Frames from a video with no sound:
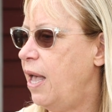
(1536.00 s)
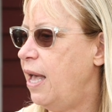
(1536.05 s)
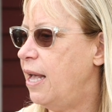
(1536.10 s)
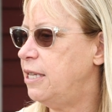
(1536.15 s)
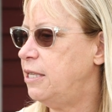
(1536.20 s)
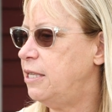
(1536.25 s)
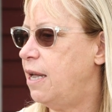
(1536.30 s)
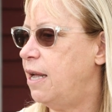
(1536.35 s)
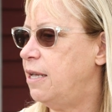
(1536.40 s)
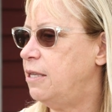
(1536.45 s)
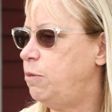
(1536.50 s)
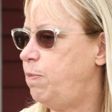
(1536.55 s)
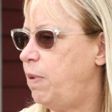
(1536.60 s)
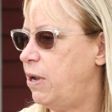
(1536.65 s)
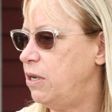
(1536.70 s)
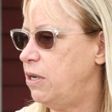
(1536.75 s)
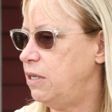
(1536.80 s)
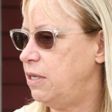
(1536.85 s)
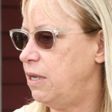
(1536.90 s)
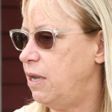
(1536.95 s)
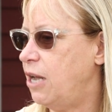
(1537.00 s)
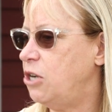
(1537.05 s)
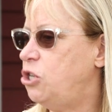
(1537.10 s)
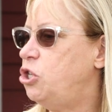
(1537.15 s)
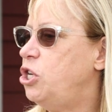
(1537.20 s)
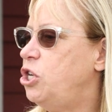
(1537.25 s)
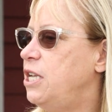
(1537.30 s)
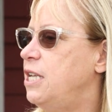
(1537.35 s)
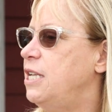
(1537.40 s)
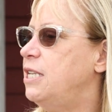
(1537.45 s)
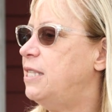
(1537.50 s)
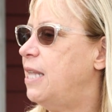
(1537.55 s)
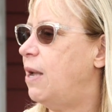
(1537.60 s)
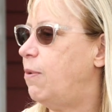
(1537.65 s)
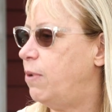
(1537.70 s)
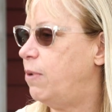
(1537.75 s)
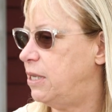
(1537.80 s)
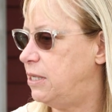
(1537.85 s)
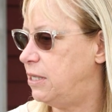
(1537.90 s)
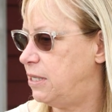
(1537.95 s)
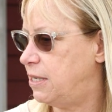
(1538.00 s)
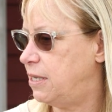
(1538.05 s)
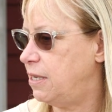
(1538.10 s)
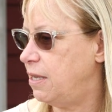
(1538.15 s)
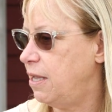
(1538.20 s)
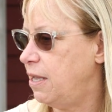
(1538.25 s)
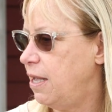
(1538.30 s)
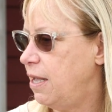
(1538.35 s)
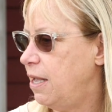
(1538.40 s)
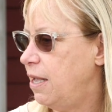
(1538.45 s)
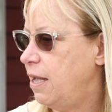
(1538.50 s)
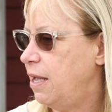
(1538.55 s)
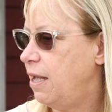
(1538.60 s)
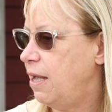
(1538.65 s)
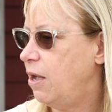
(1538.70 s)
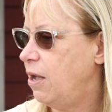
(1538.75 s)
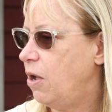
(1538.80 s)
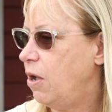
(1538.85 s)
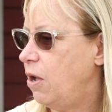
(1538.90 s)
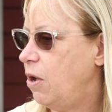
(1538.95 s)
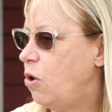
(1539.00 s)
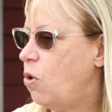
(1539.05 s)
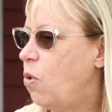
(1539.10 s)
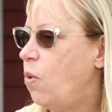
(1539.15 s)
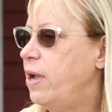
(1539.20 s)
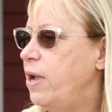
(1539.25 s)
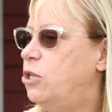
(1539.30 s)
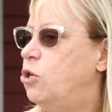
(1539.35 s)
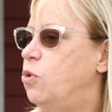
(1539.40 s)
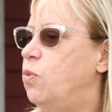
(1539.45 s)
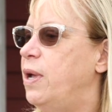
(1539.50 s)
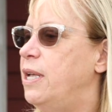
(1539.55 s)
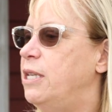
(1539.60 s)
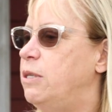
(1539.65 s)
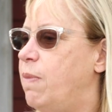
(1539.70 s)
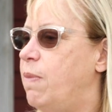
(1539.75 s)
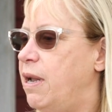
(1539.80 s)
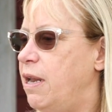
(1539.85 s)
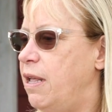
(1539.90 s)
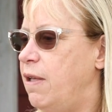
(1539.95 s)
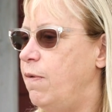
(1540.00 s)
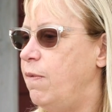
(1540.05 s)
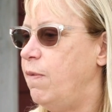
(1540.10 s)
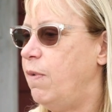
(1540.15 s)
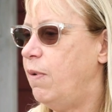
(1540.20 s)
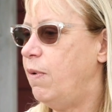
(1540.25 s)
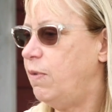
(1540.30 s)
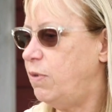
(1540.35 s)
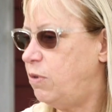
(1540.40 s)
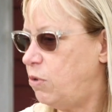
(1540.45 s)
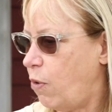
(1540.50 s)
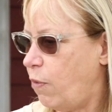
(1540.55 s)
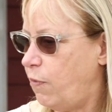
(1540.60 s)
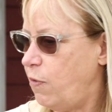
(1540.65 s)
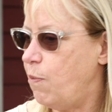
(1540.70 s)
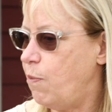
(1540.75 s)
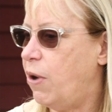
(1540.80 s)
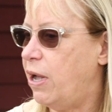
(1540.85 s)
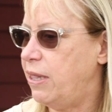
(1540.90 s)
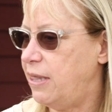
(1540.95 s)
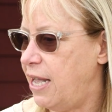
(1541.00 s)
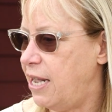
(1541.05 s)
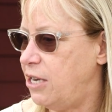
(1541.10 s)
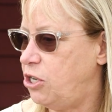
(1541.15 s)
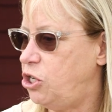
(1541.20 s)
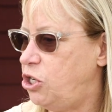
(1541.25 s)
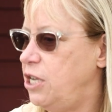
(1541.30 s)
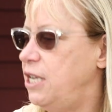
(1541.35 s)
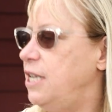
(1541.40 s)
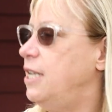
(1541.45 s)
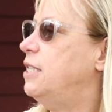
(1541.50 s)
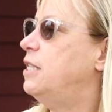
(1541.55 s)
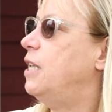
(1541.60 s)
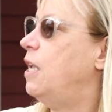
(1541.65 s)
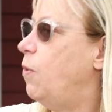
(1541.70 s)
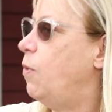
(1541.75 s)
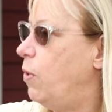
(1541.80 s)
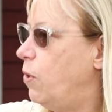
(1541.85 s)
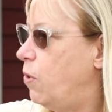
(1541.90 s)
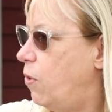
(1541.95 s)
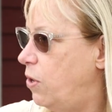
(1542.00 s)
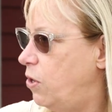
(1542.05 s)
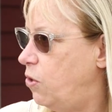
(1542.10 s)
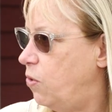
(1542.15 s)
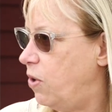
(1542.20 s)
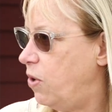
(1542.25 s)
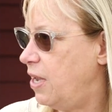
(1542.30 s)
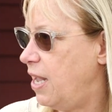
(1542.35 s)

had a, a cheese that was going to raise money. So if you bought that cheese, it would go to Door